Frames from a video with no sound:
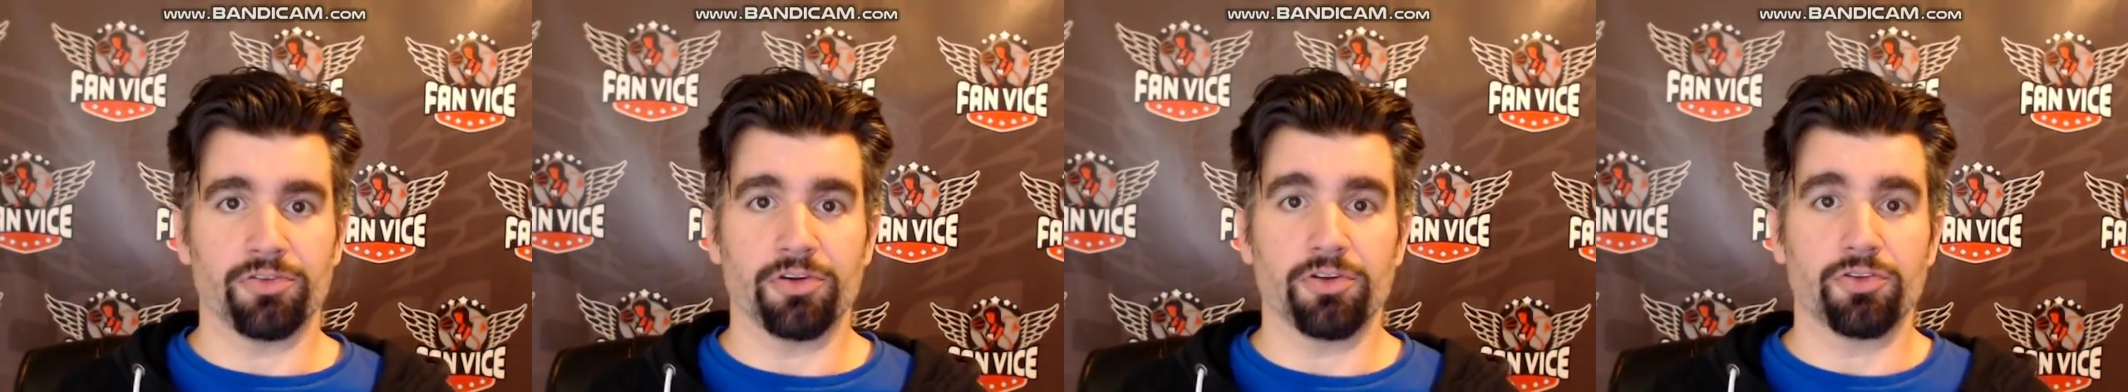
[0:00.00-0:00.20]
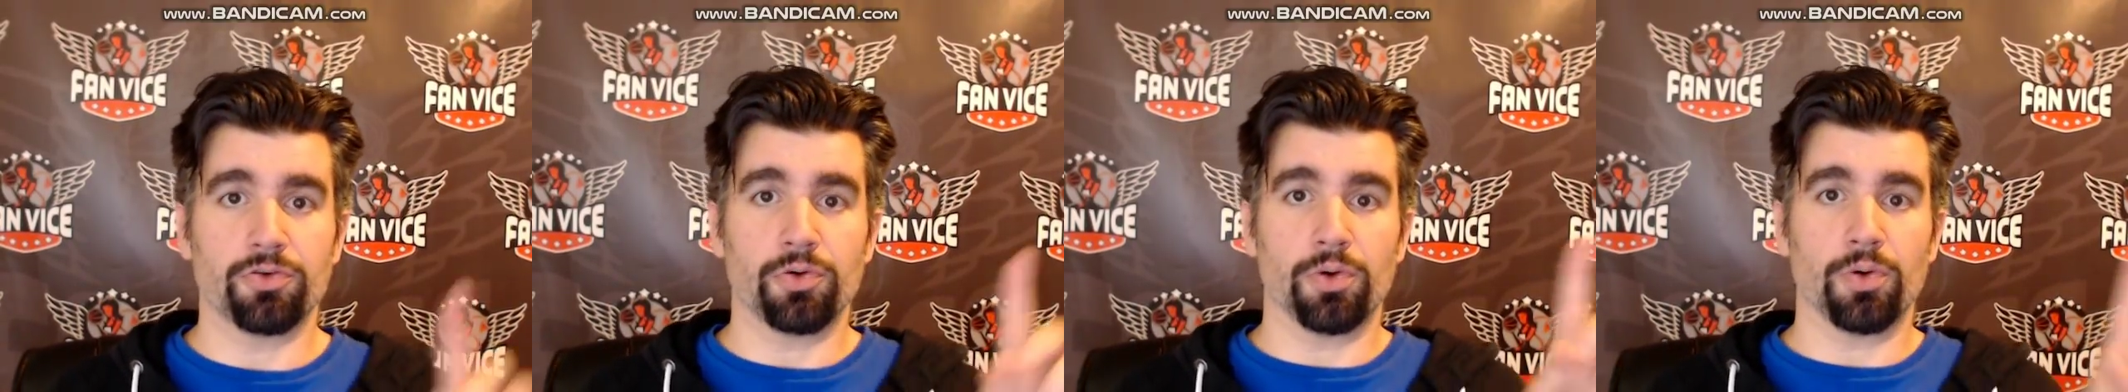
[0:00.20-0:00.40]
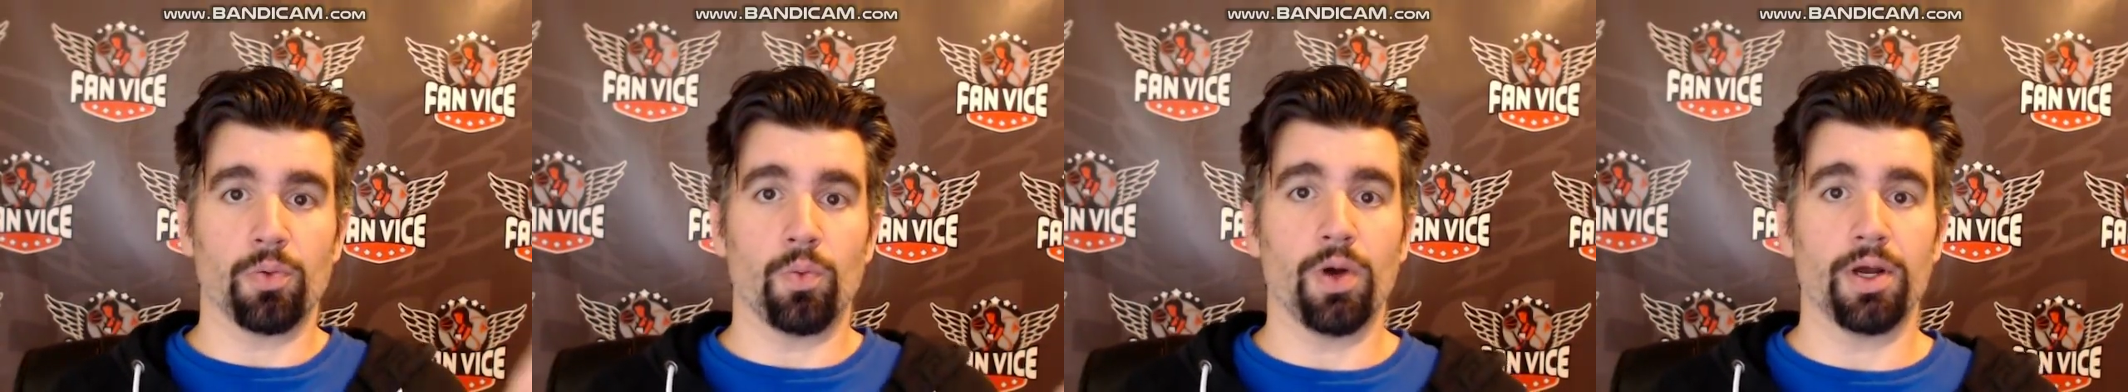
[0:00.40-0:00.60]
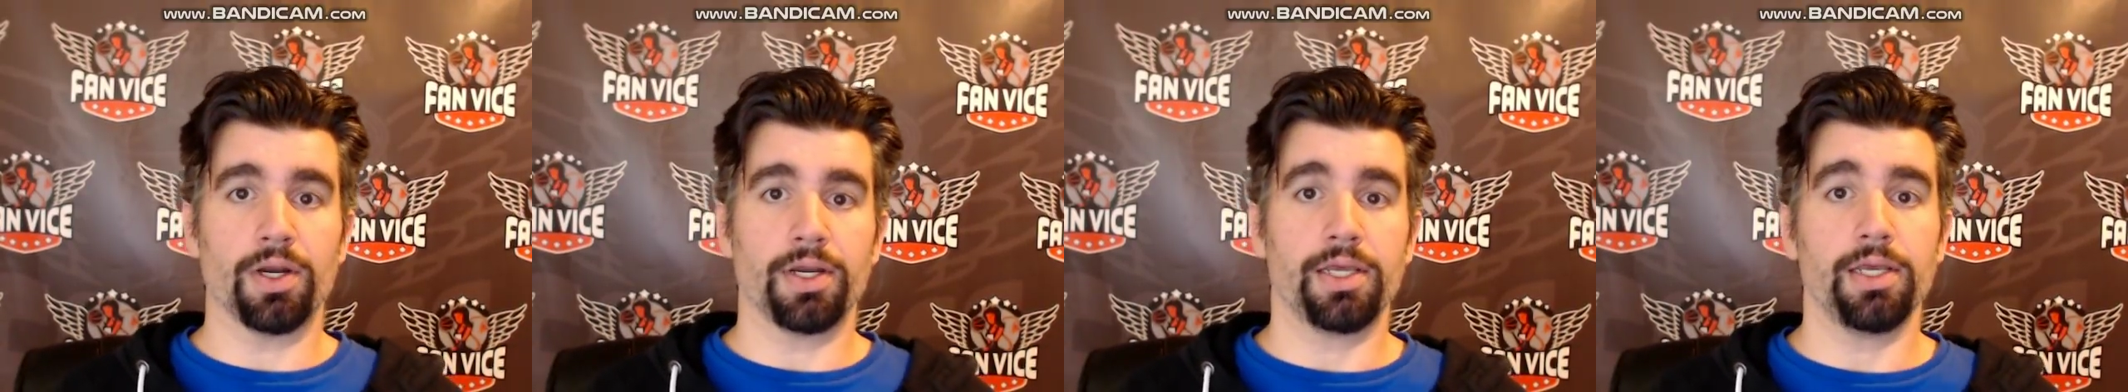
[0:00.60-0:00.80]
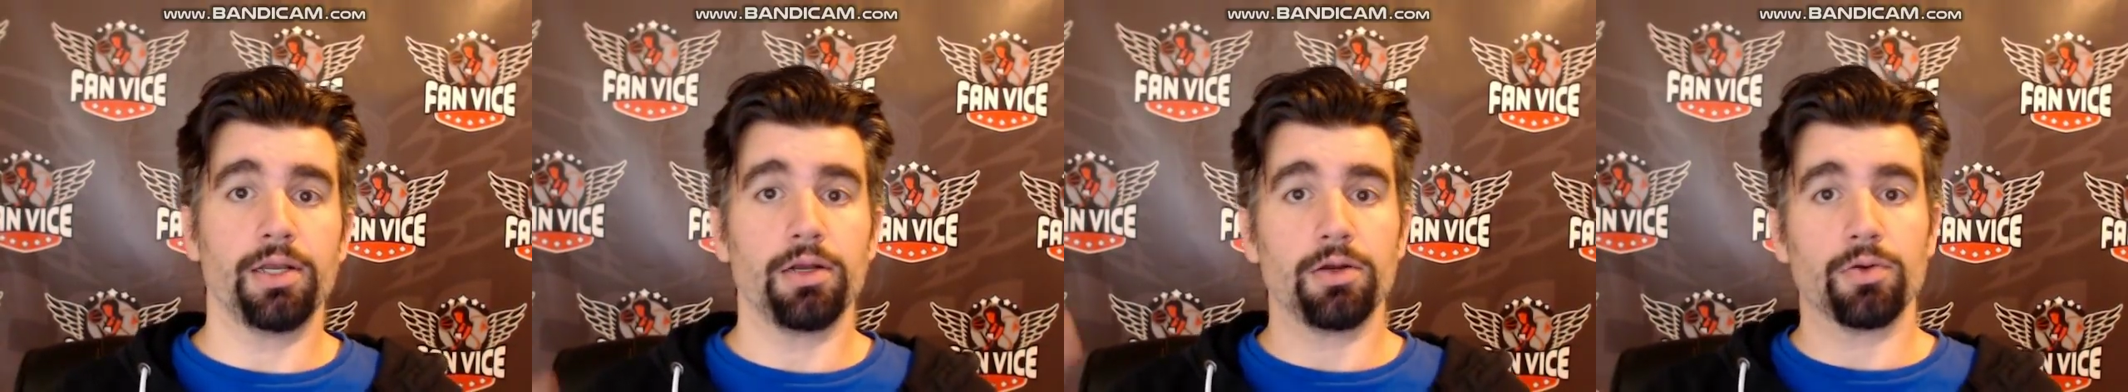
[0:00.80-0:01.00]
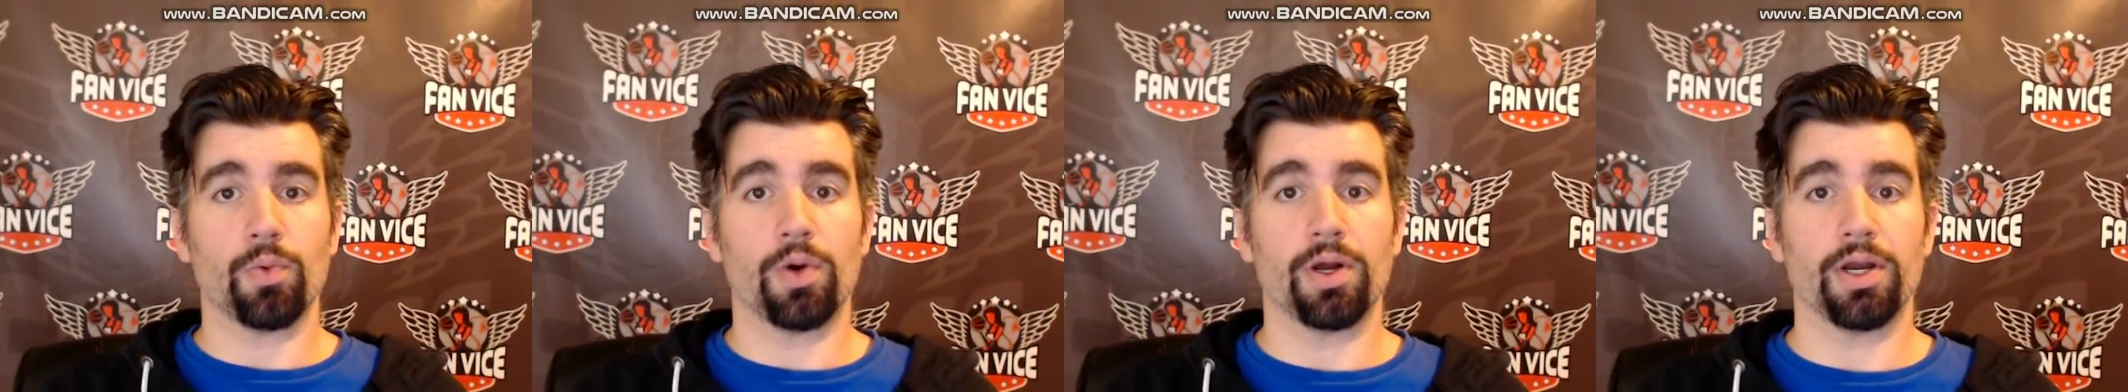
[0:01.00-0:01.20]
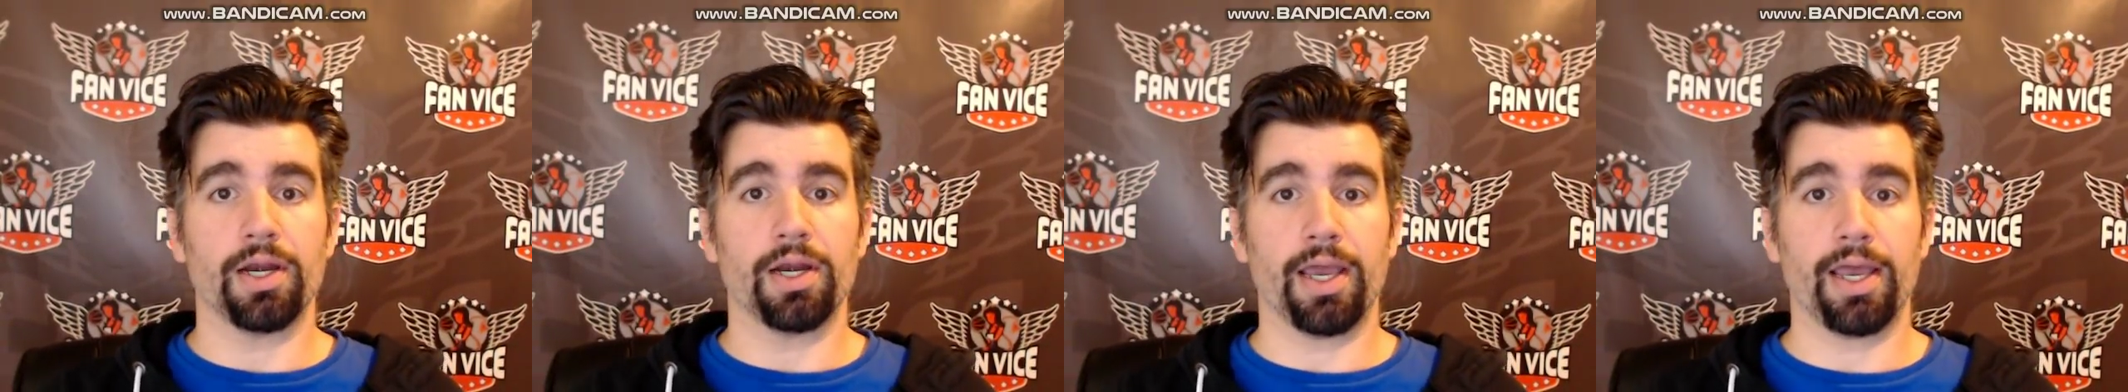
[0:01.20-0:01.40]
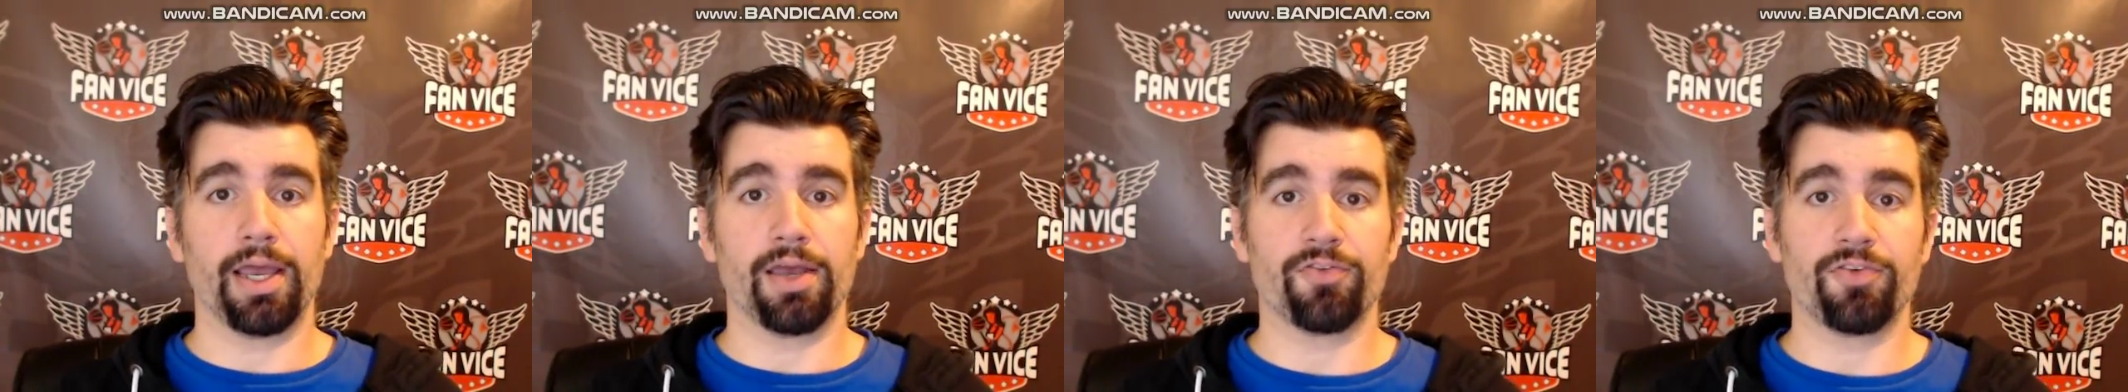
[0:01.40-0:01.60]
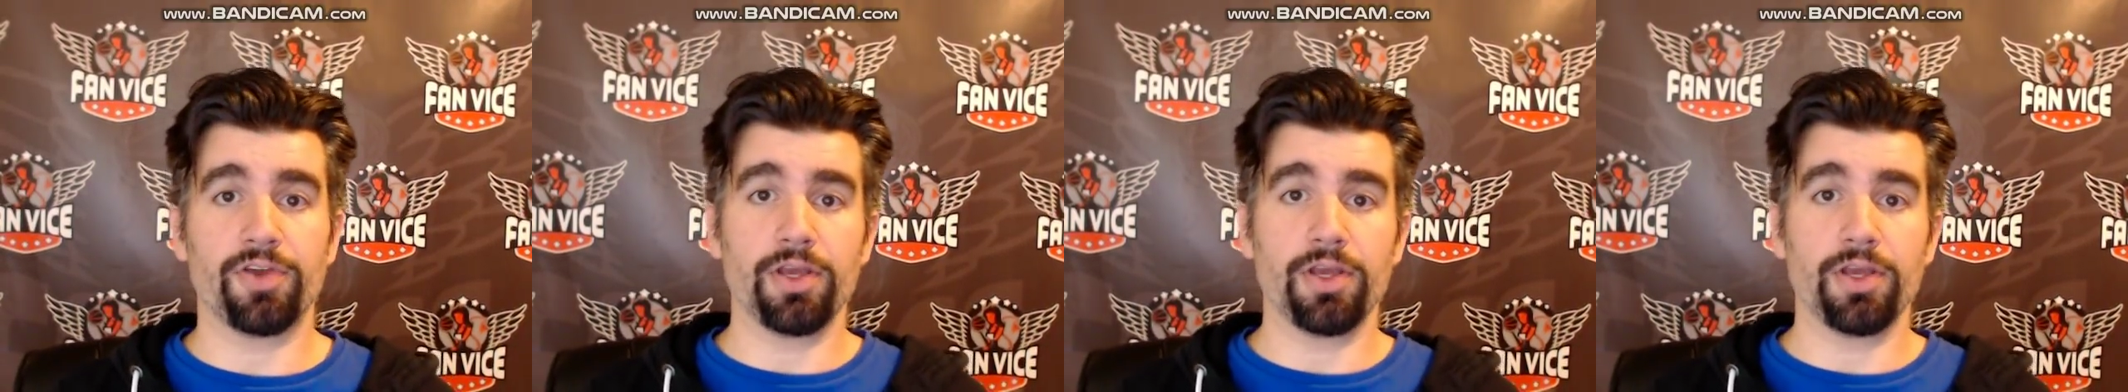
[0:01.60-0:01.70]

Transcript: and you score 1 here and 1.5